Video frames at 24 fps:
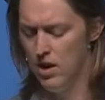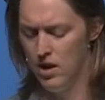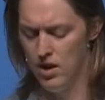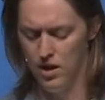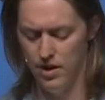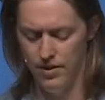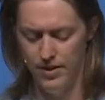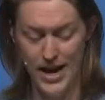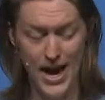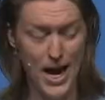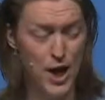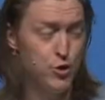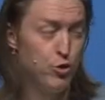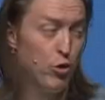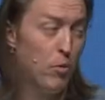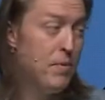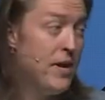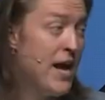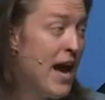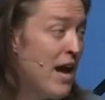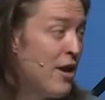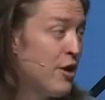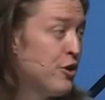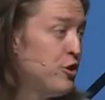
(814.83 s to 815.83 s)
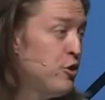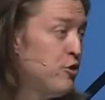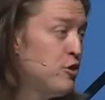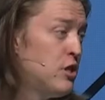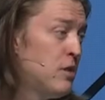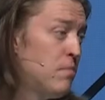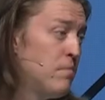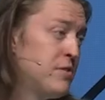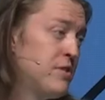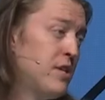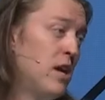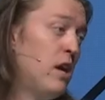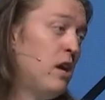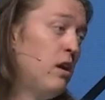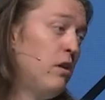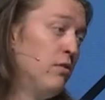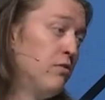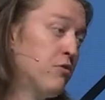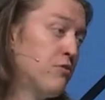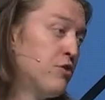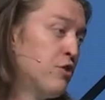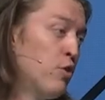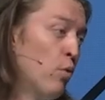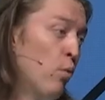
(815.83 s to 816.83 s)
The actual Beatitudes
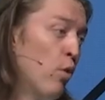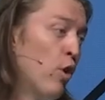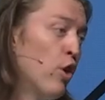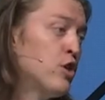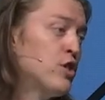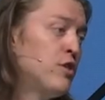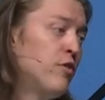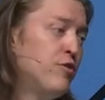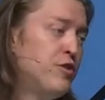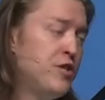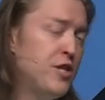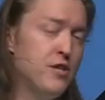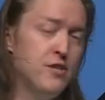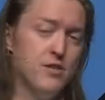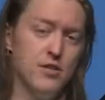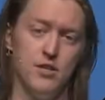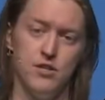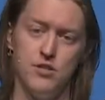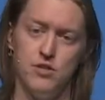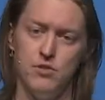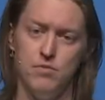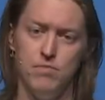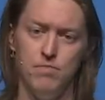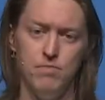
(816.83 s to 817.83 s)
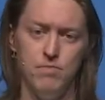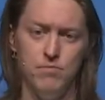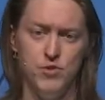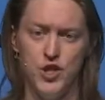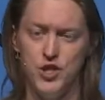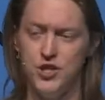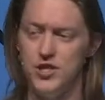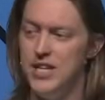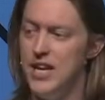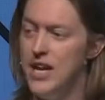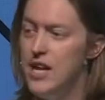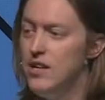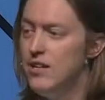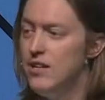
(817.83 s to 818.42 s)
themselves, the words of Jesus, just 10